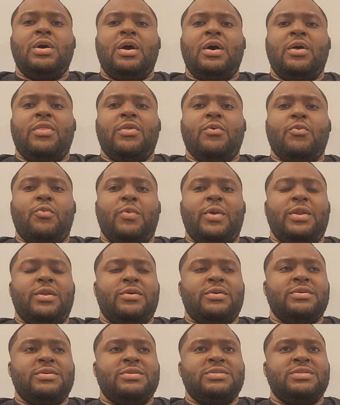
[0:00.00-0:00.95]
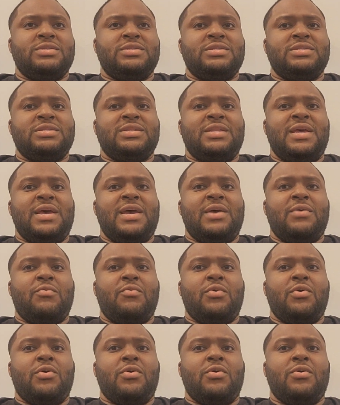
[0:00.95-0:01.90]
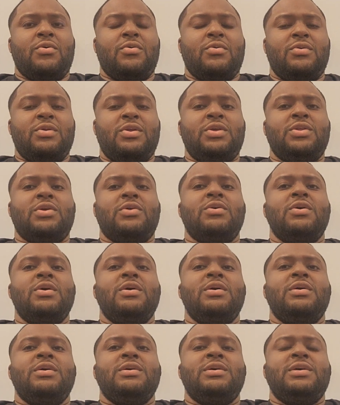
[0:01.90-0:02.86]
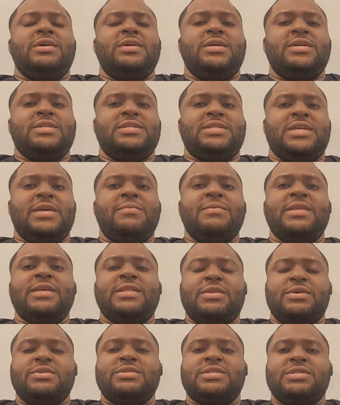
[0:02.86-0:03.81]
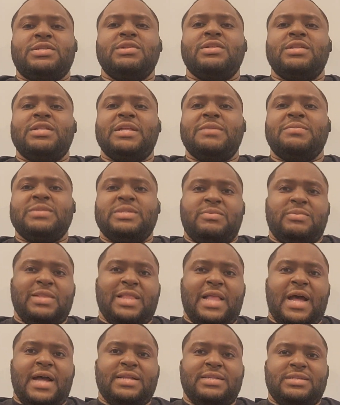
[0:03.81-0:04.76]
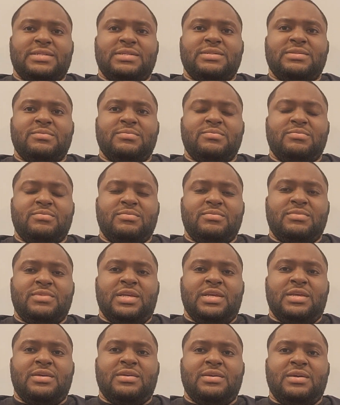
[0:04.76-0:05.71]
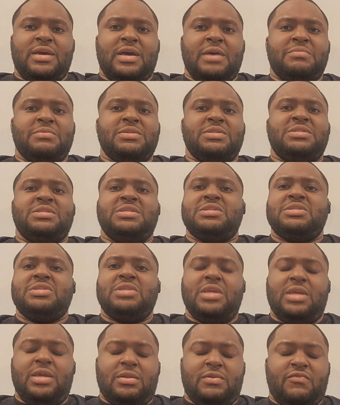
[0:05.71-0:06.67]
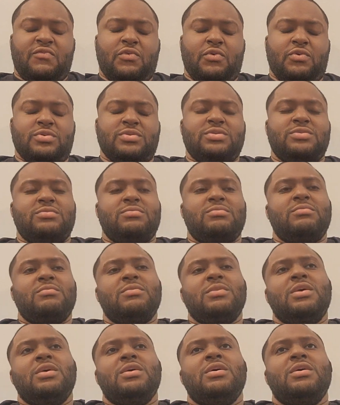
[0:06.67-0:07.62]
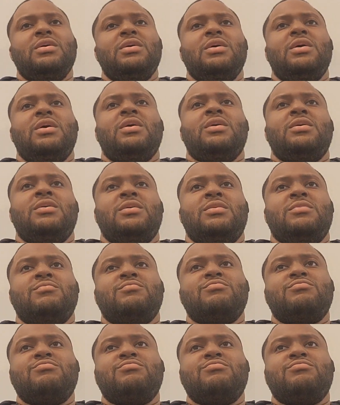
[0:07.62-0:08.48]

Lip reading: other winners that were, given that there's still enough slots, like up to 16, of course. I